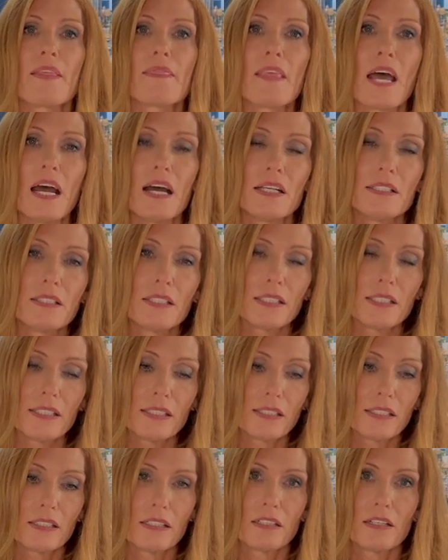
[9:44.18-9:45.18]
That
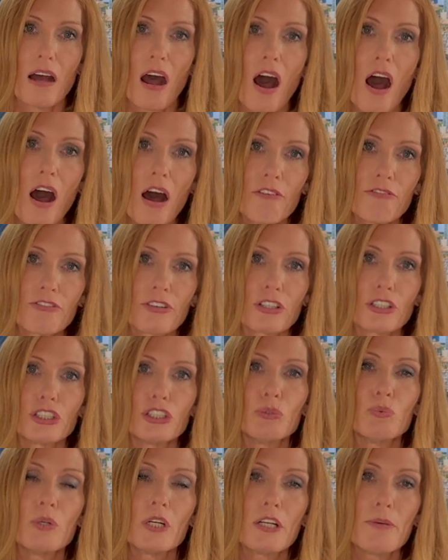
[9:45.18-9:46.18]
unsolicited offer,
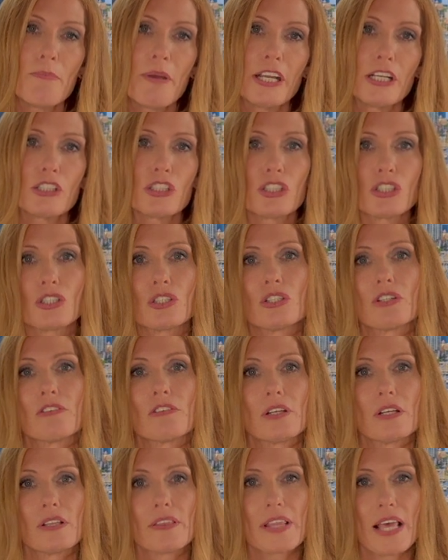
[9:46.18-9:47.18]
you want to make
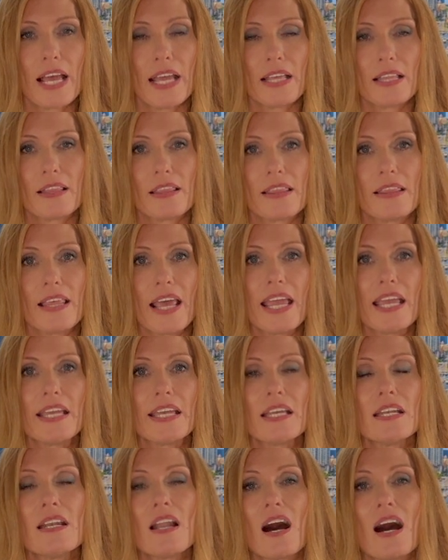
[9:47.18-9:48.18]
sure that they
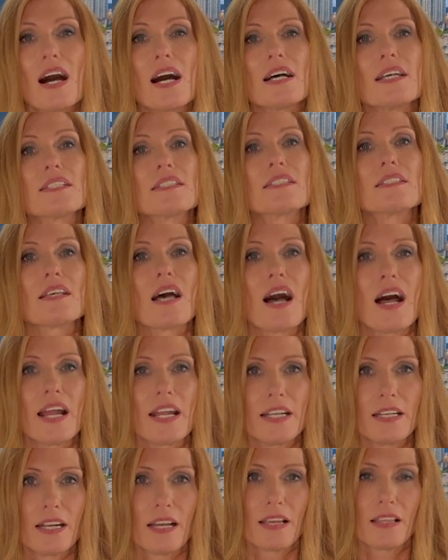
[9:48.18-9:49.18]
cannot
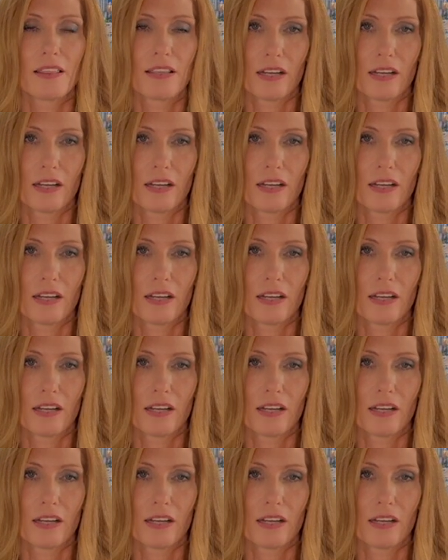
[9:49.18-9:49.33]
assign